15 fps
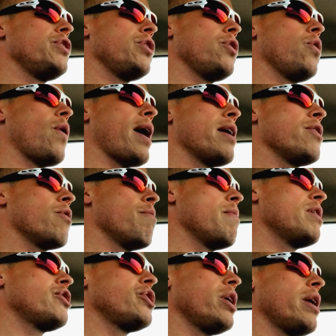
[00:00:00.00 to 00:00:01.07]
you and your
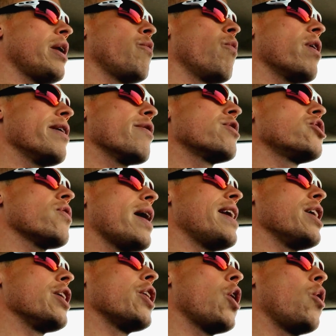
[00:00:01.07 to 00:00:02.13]
mission and where you're trying
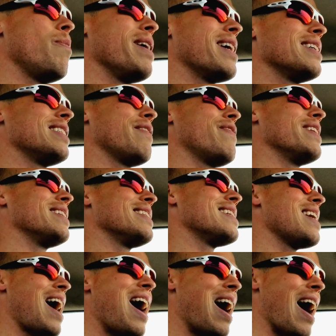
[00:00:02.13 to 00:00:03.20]
to go? Because if it's
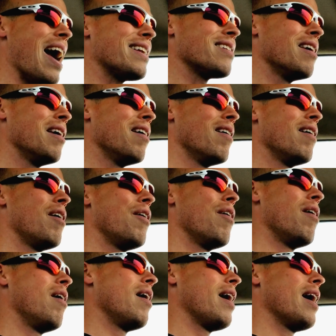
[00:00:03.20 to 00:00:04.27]
not,
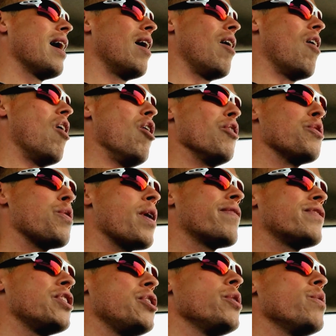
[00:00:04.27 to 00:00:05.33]
all you
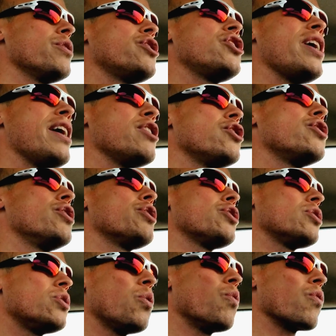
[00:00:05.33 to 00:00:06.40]
have to do is change the
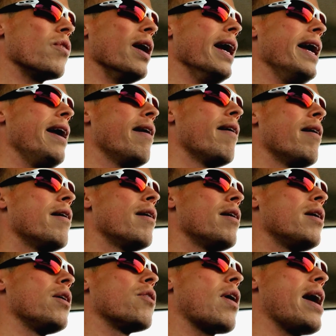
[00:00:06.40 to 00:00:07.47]
story,
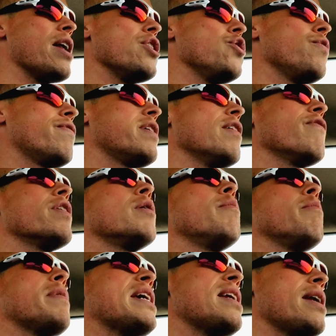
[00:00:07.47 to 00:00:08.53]
right? You've given a
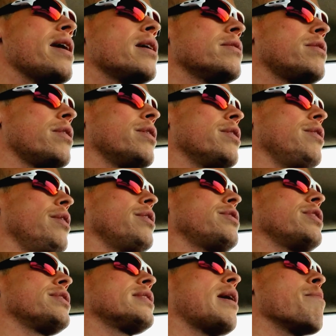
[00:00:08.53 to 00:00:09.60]
meaning
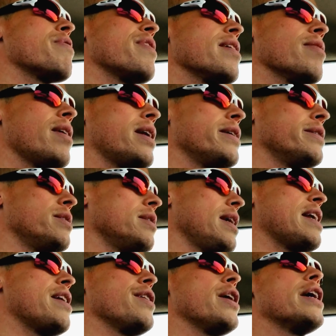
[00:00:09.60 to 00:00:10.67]
to something that is
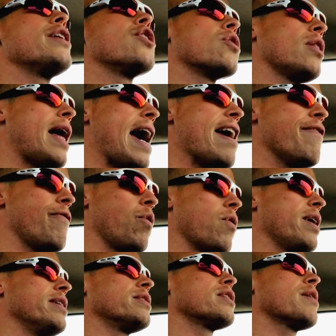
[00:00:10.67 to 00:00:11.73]
in your life or
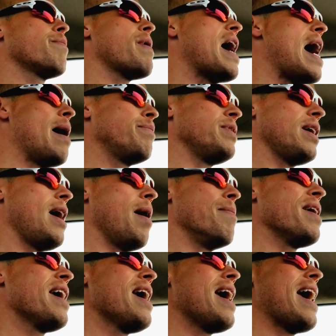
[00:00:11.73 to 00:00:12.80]
has popped up,
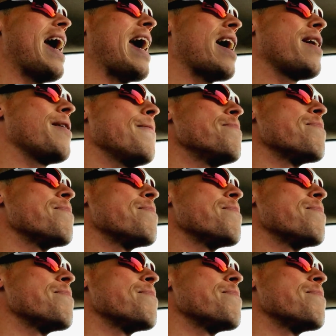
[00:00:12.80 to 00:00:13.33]
and